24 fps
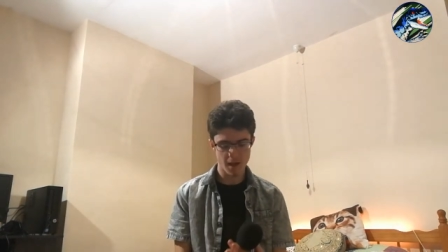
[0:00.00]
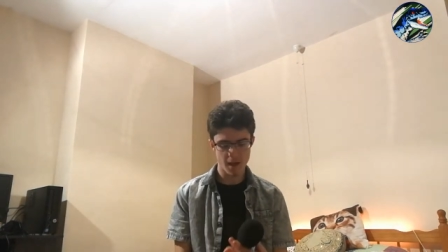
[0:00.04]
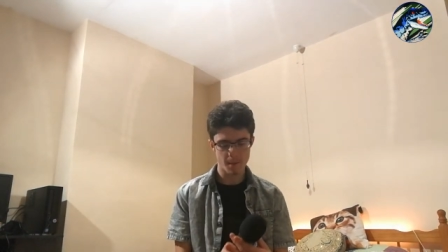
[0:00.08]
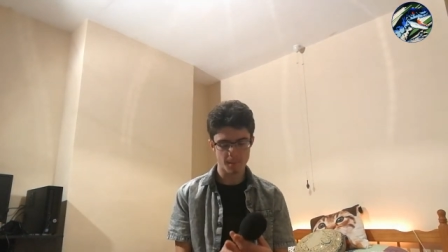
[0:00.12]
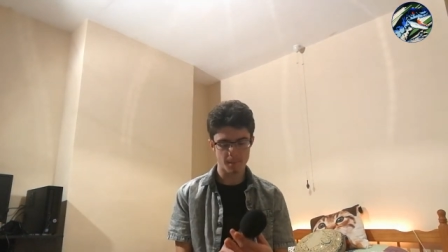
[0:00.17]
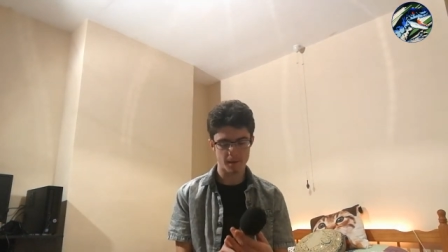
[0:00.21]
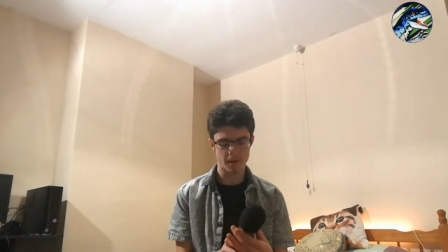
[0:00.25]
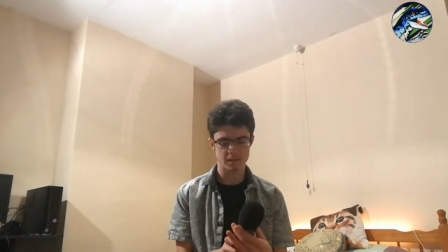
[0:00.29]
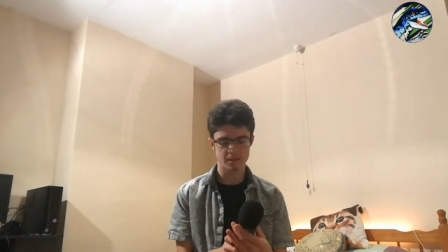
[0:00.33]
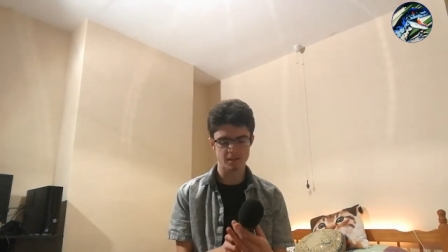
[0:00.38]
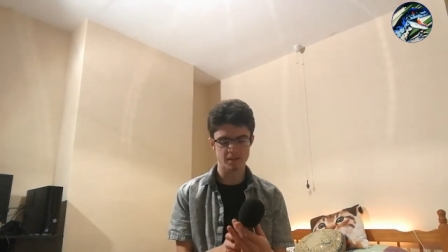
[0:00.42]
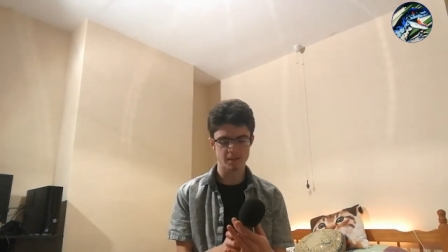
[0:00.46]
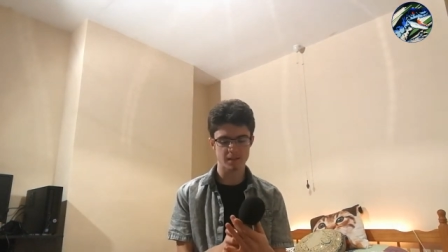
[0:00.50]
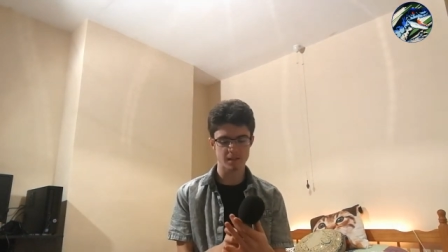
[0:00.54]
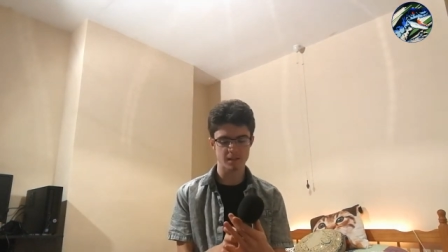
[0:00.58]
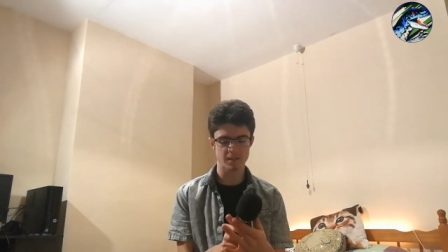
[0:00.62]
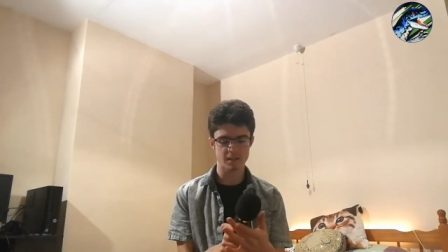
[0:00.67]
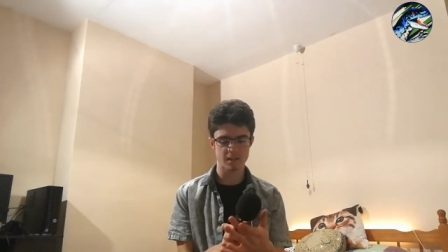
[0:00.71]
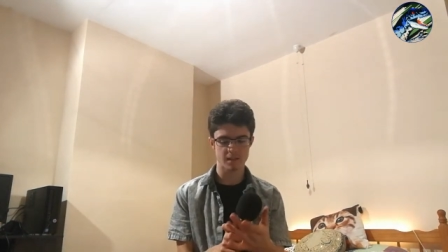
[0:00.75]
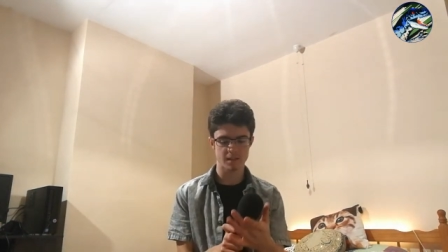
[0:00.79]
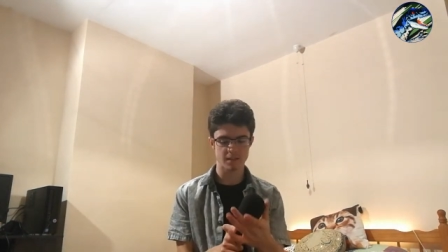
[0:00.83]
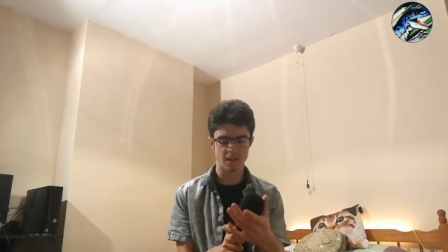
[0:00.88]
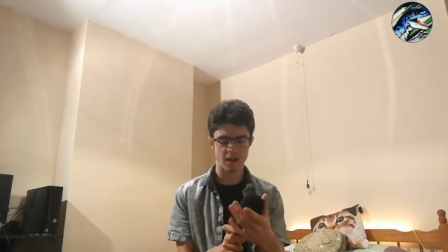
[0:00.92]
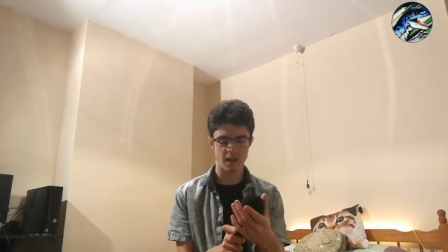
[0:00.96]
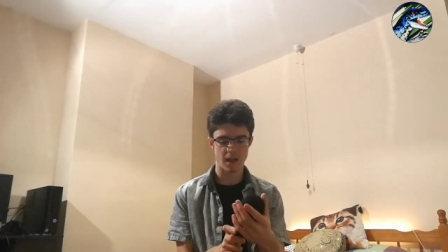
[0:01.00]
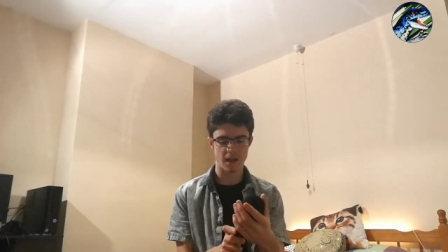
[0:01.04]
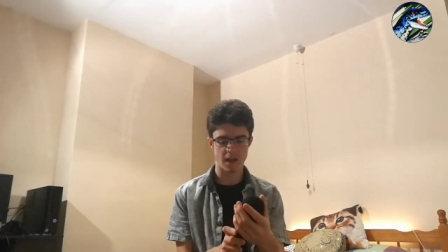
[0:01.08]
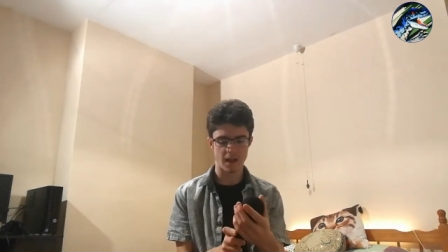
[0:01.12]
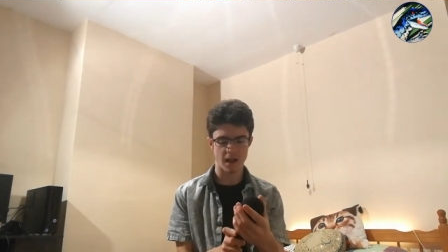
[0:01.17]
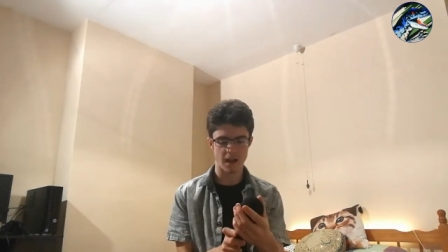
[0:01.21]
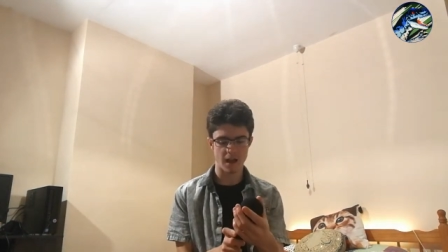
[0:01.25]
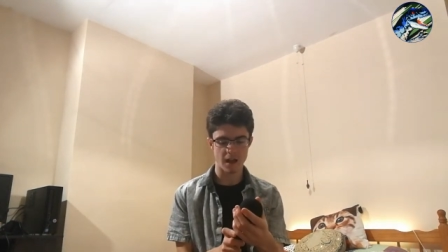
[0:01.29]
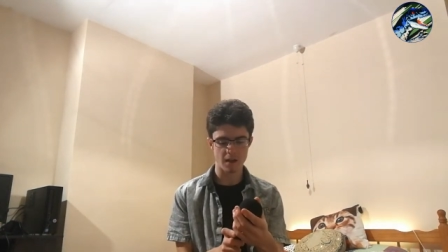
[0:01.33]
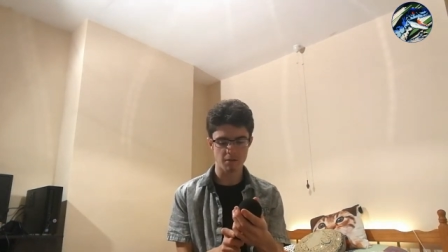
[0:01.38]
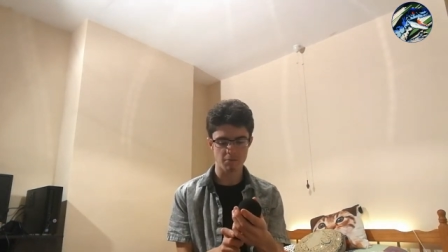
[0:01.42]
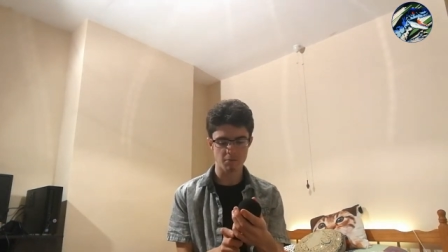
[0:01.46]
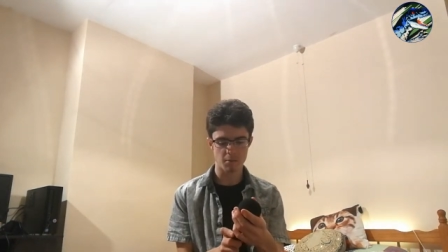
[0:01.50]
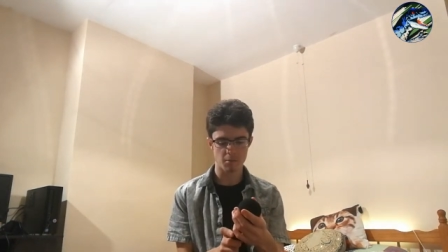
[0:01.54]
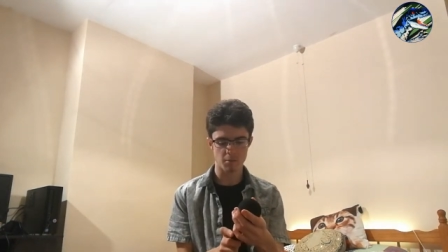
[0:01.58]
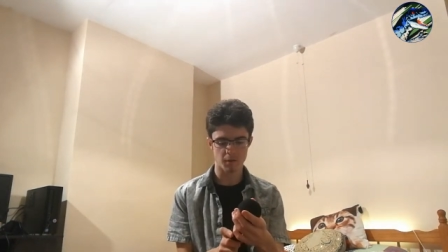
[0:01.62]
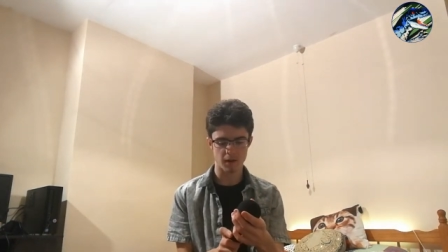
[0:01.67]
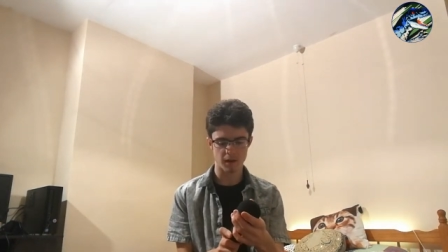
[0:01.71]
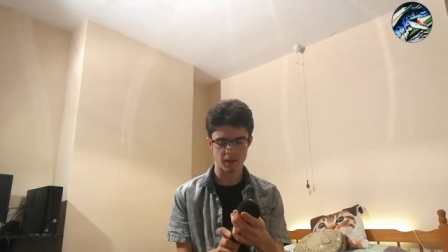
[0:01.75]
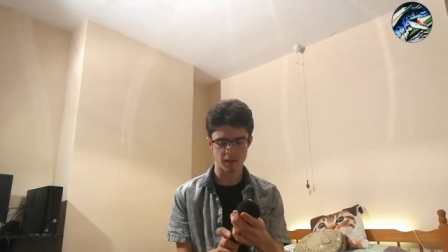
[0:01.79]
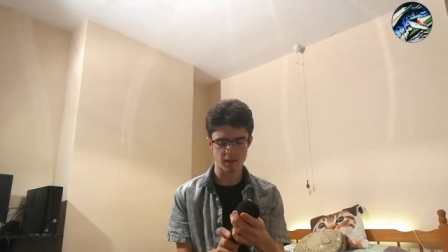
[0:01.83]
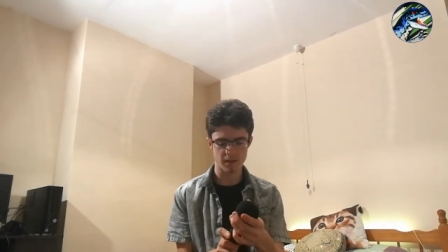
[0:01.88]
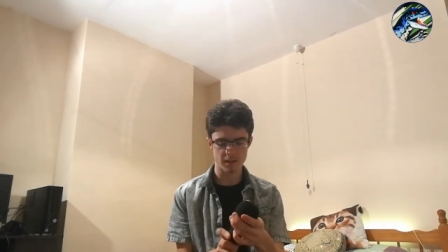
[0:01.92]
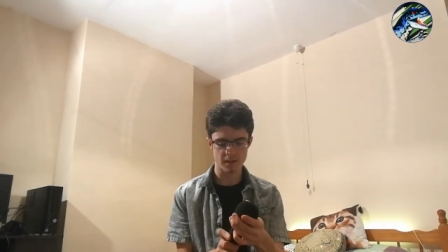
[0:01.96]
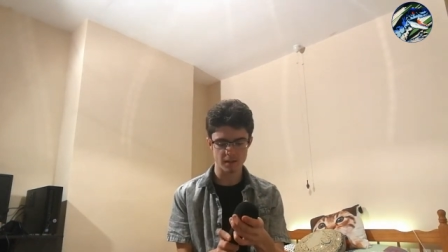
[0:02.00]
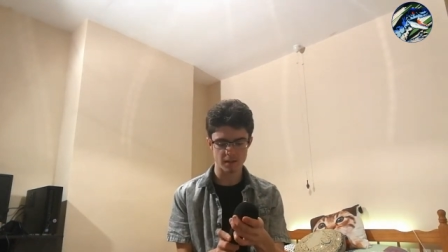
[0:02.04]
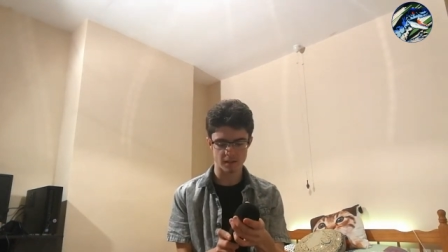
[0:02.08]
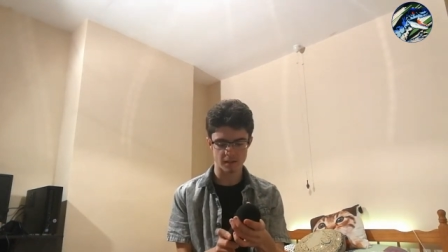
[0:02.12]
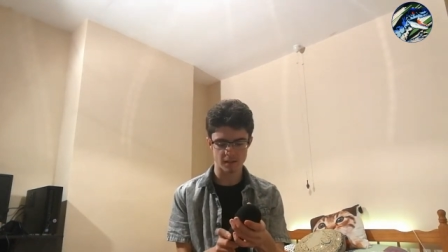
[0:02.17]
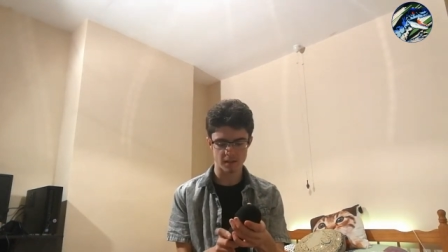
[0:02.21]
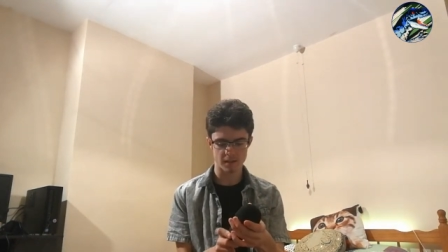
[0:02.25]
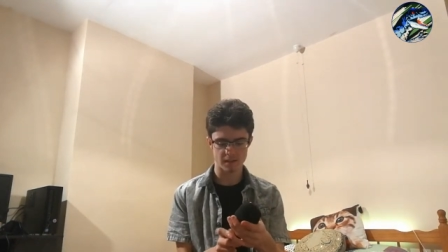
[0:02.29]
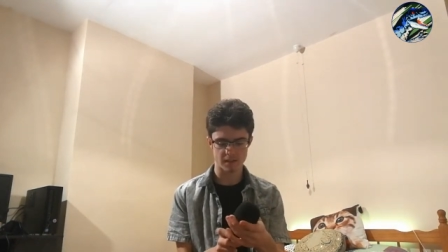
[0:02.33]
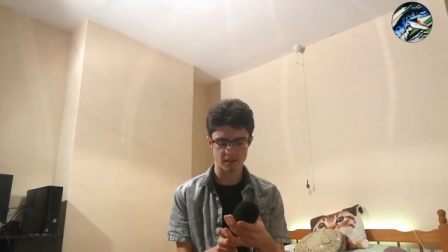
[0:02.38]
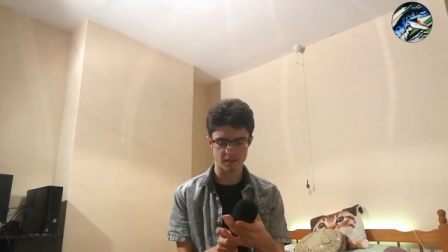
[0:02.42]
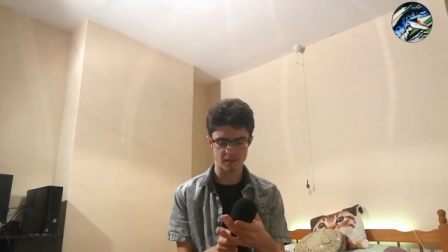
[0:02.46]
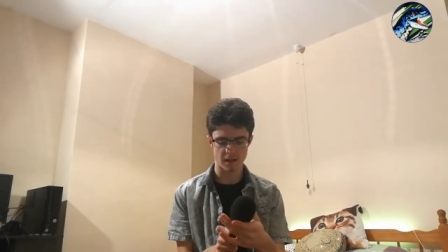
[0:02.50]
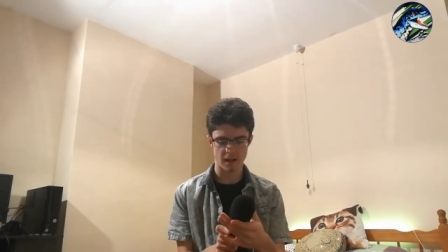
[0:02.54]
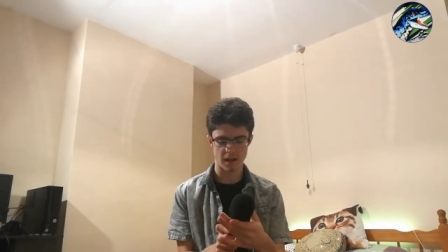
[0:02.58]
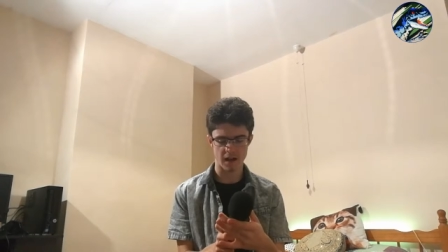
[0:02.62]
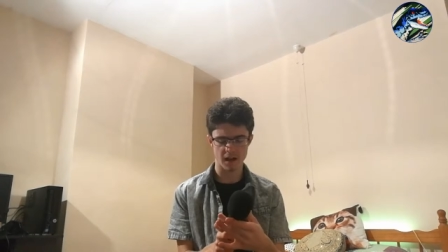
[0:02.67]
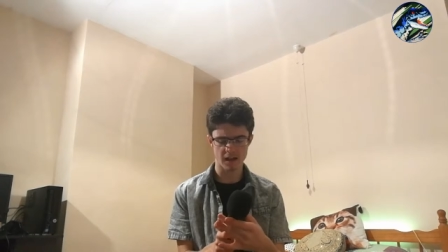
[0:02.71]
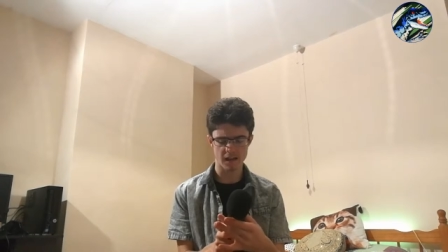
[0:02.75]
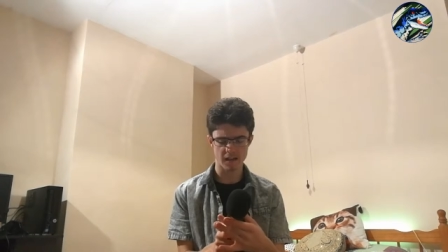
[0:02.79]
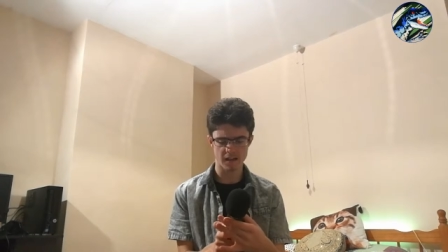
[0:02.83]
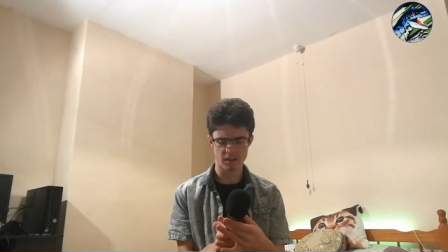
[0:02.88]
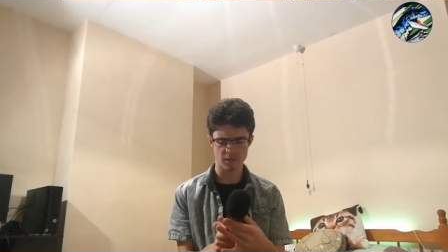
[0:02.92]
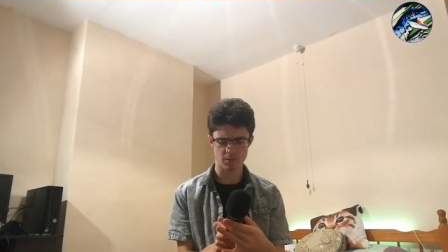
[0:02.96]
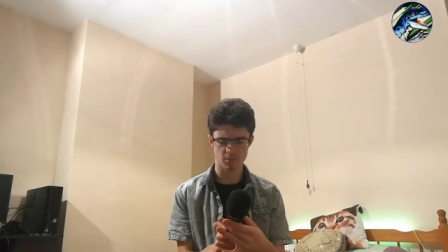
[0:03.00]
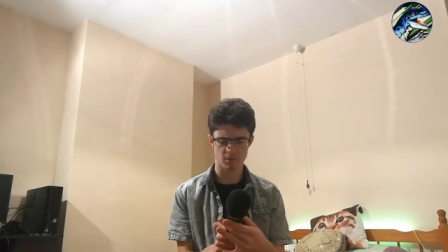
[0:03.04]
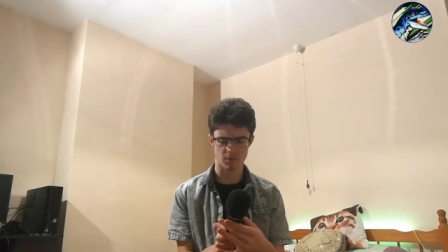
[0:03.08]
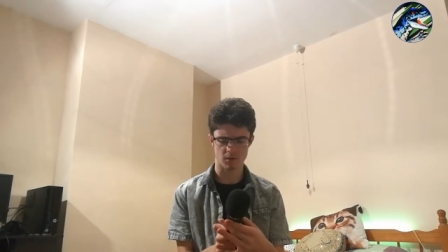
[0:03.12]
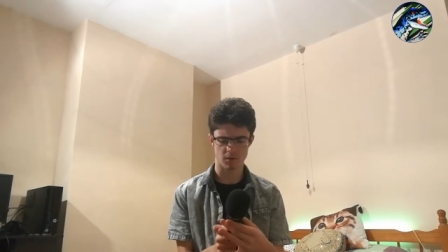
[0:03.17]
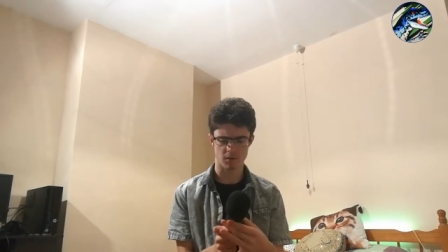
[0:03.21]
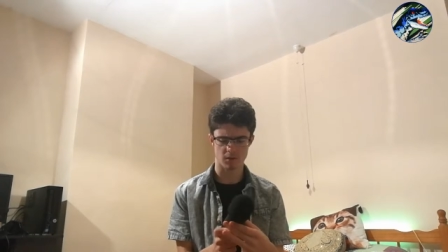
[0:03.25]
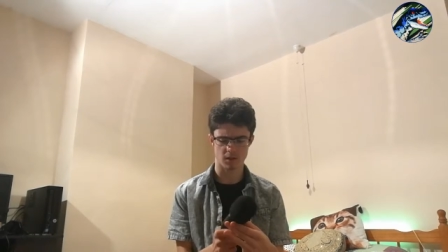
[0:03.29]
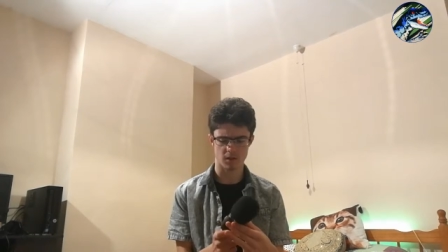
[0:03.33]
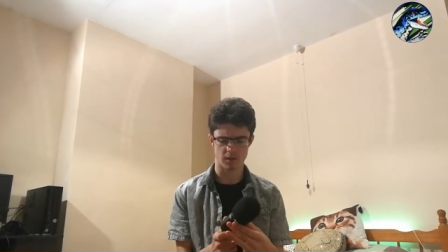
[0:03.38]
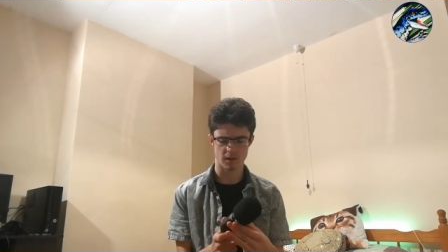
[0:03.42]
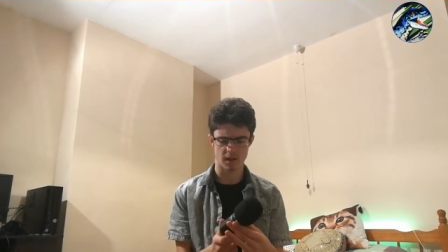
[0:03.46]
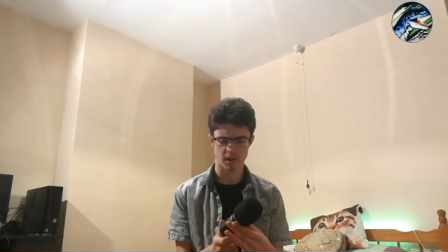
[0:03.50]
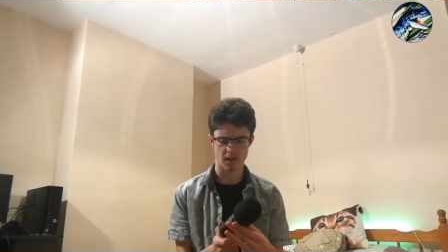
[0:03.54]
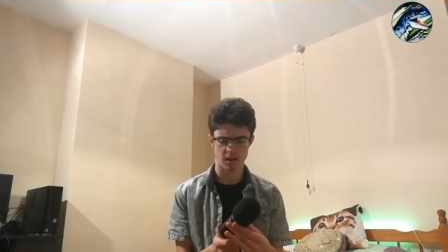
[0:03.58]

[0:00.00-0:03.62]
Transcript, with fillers: But this is a high up one. I think this is the highest one you can get.